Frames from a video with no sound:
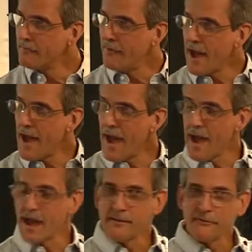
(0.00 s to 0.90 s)

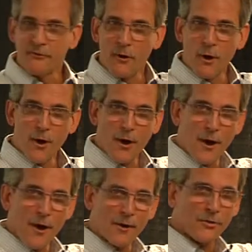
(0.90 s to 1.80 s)
Five,
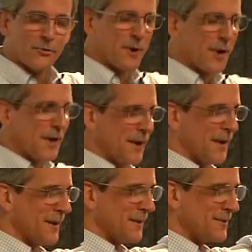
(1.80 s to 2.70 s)
four,
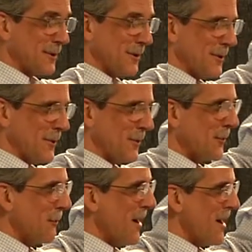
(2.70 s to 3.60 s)
three,
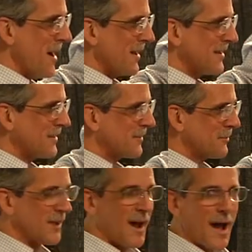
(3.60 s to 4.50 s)
two, one,
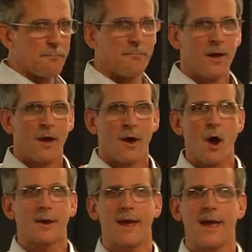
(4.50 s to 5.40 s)
stop.
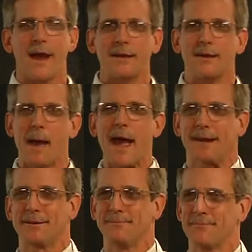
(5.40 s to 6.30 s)
Okay, I need you
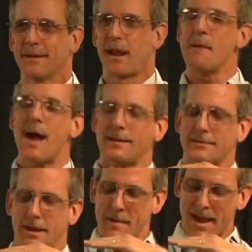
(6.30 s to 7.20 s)
back. Come
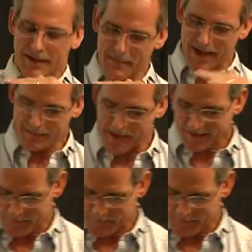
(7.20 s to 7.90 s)
back, come back, come back, come back,